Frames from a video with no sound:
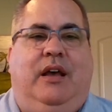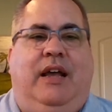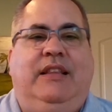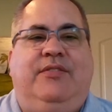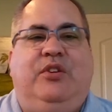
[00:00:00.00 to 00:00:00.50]

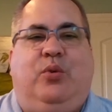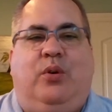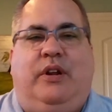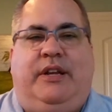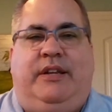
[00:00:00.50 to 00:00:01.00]
I live in
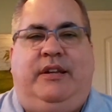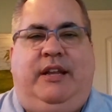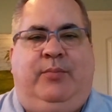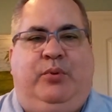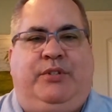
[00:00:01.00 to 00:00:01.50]
Oregon
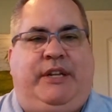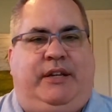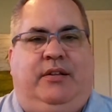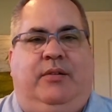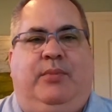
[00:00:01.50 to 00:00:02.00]
in
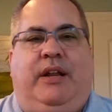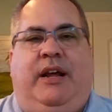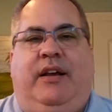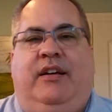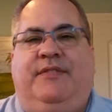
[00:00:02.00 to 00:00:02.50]
particular, but
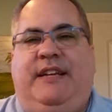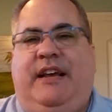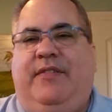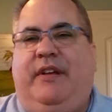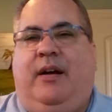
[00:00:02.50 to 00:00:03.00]
I often
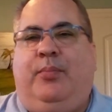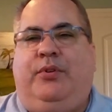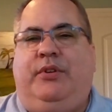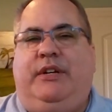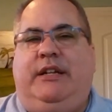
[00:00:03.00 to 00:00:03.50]
have the
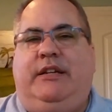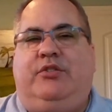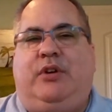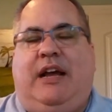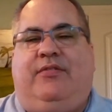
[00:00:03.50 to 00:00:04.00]
opportunity to
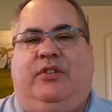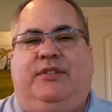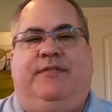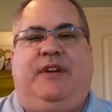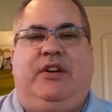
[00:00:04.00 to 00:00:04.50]
travel
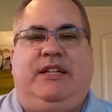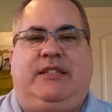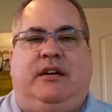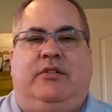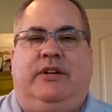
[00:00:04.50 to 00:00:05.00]
to various
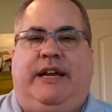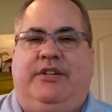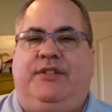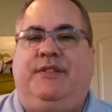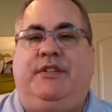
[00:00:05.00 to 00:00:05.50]

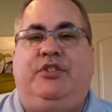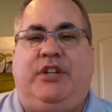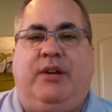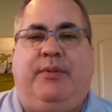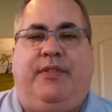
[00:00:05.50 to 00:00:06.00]
congregations and
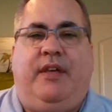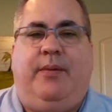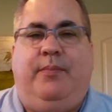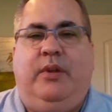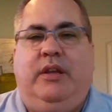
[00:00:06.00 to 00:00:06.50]
share with
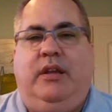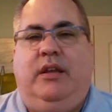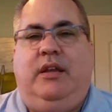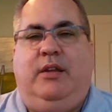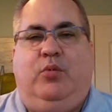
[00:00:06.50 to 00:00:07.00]
them
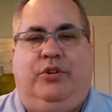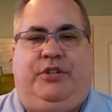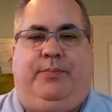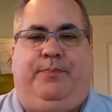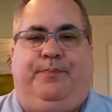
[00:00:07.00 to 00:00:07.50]
in
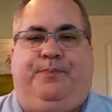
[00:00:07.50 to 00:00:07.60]
worship.